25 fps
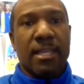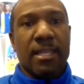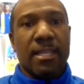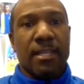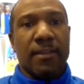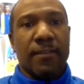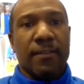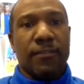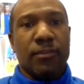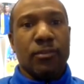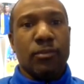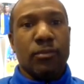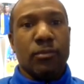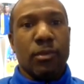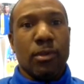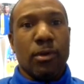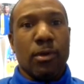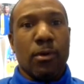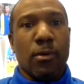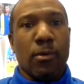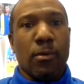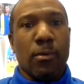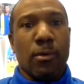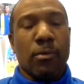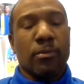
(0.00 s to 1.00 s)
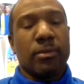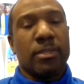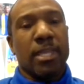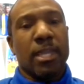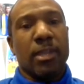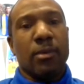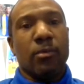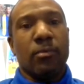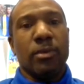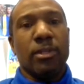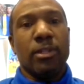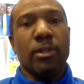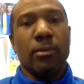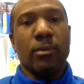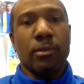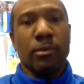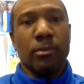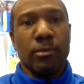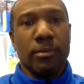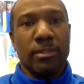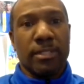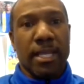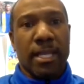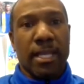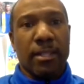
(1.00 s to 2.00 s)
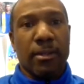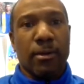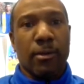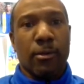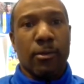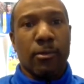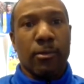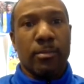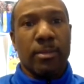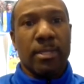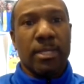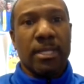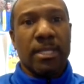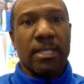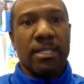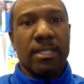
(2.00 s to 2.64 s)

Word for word: if you know, okay, we don't lose at home,